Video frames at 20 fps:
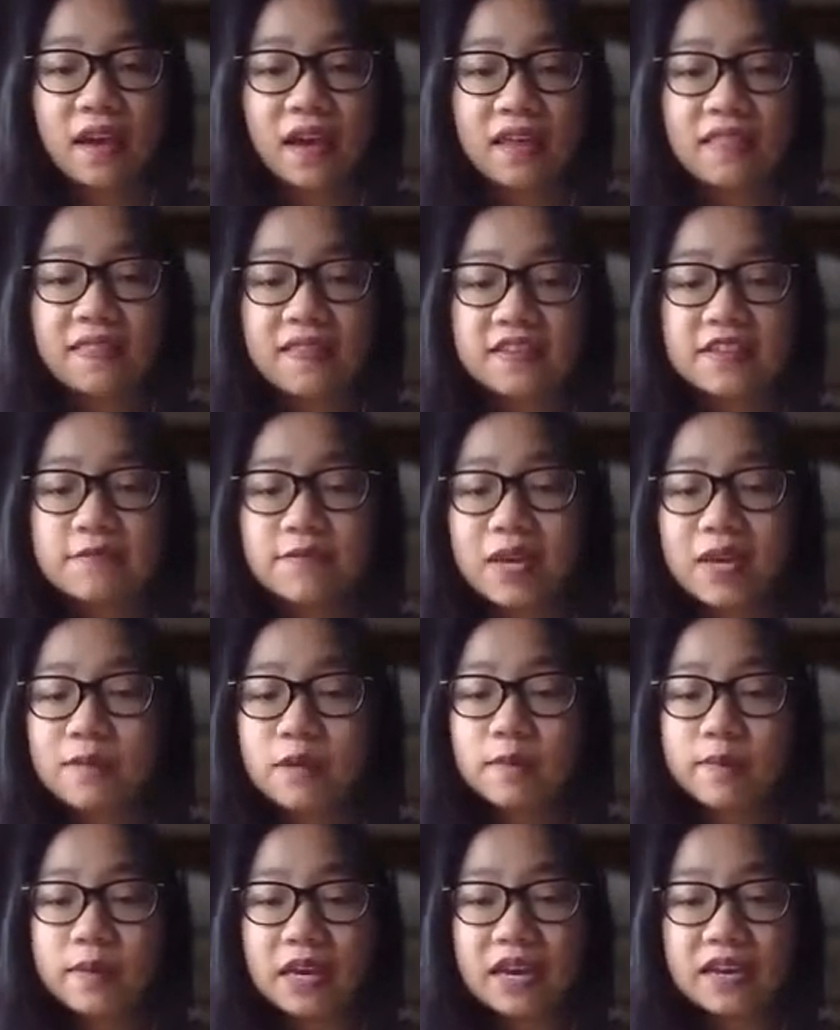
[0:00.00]
And this may
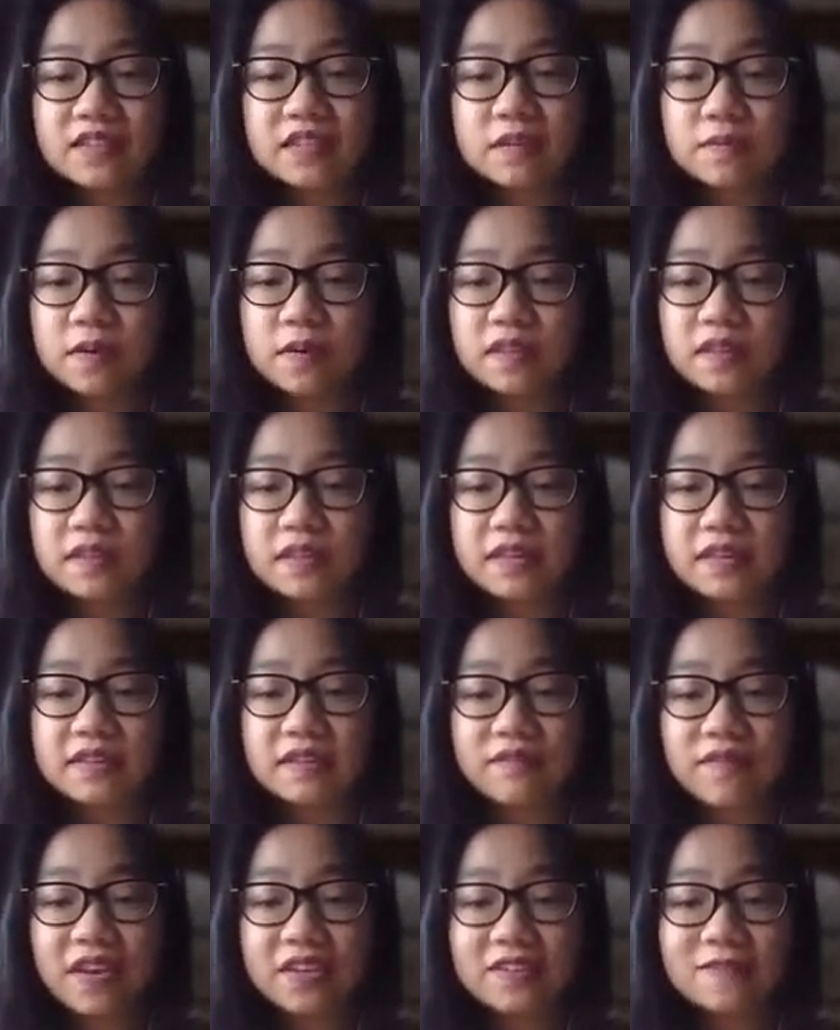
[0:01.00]
be because some of these
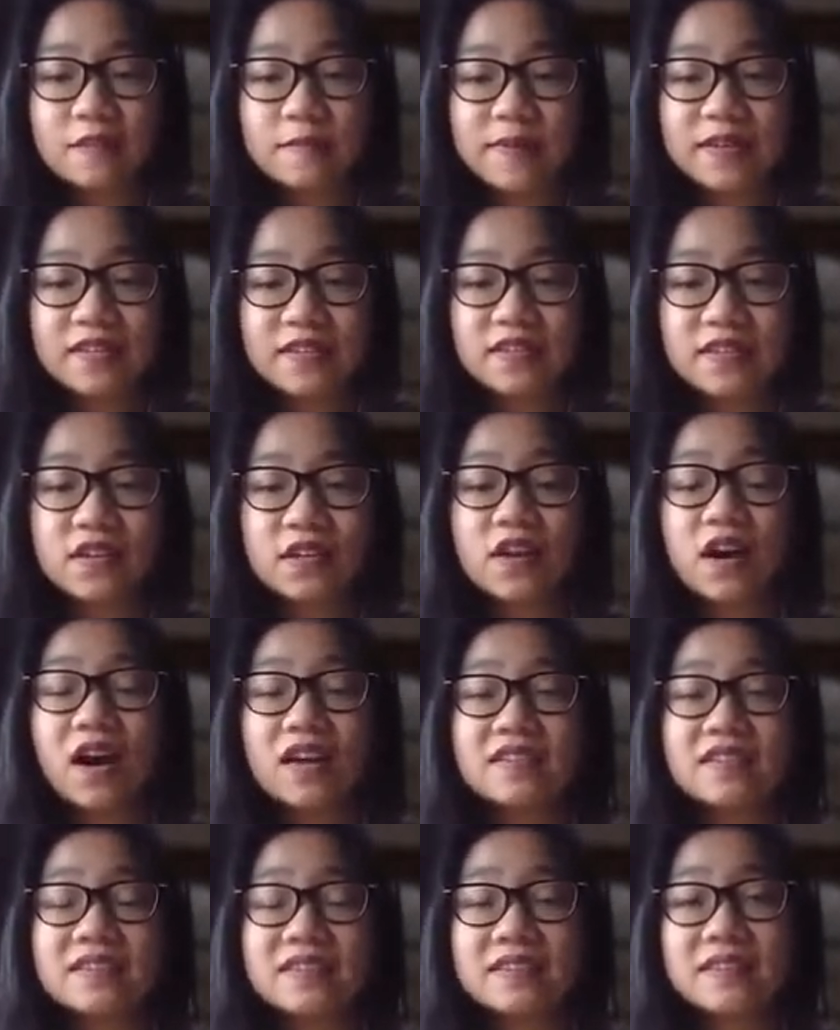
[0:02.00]
invasive species are
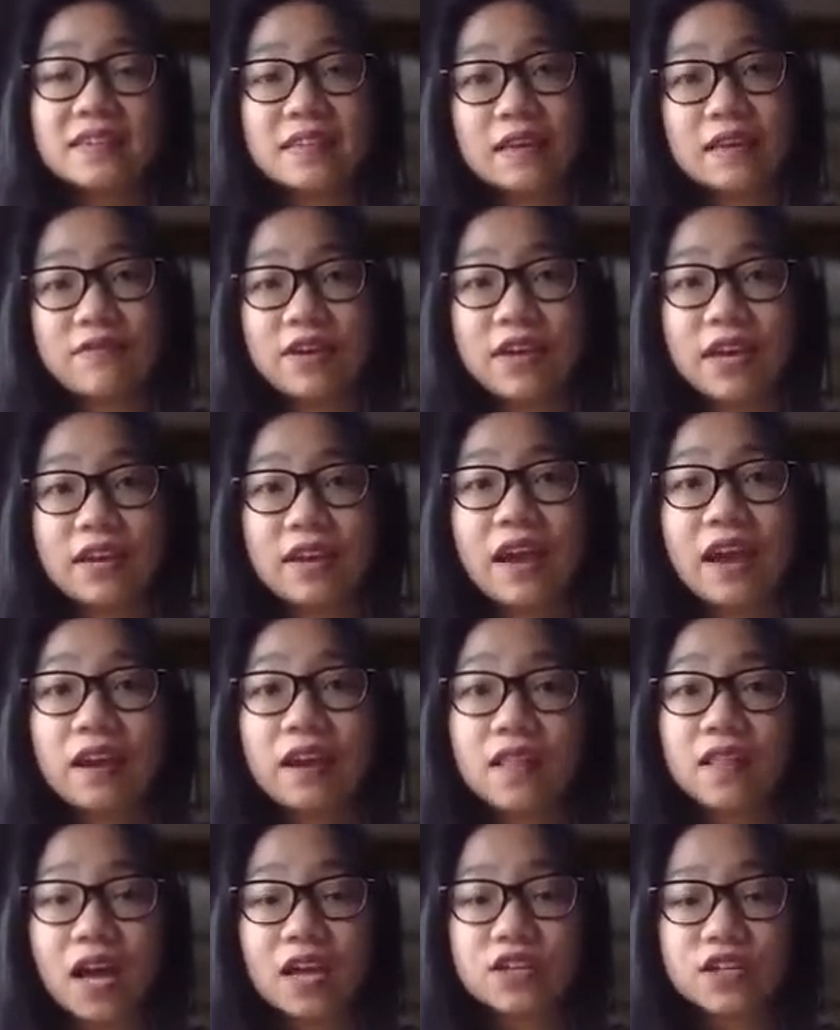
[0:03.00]
causing significant
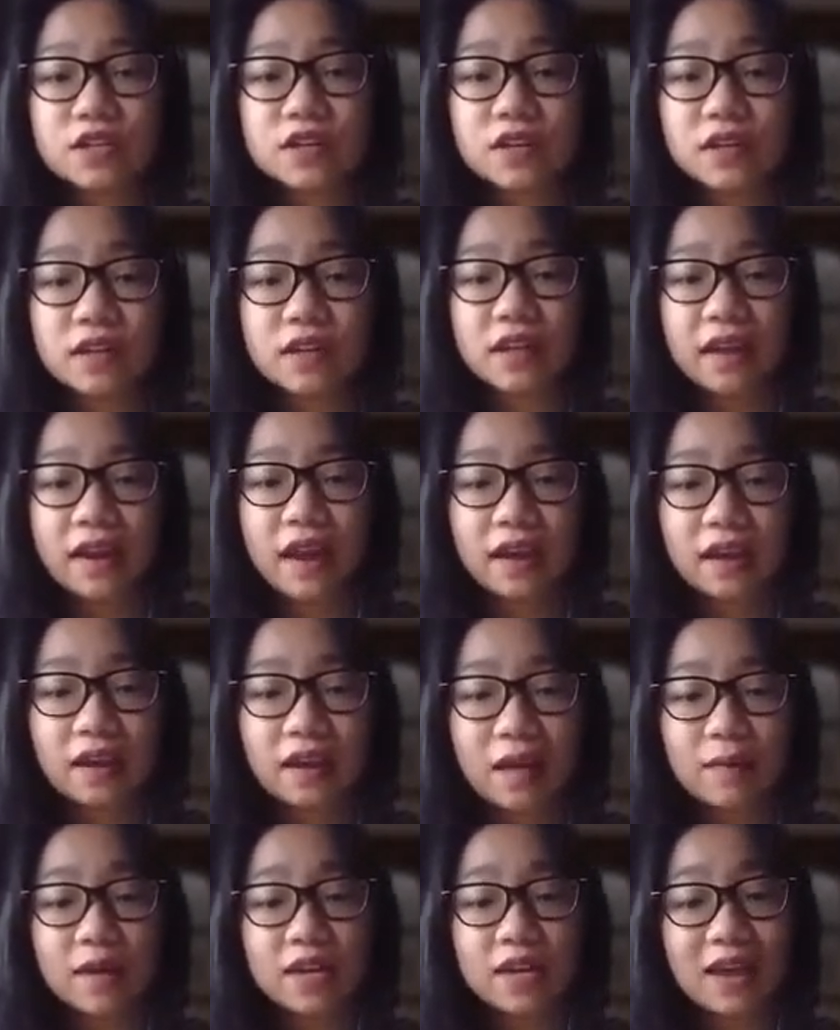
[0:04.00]
ecological and
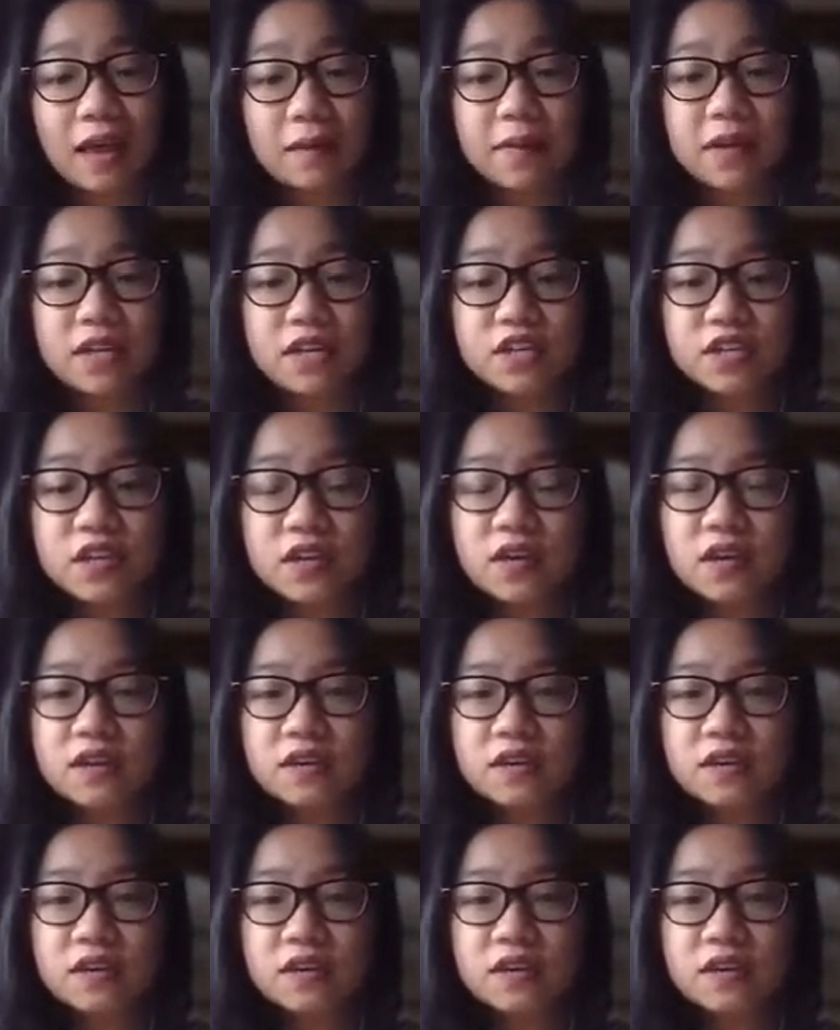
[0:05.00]
economic damage.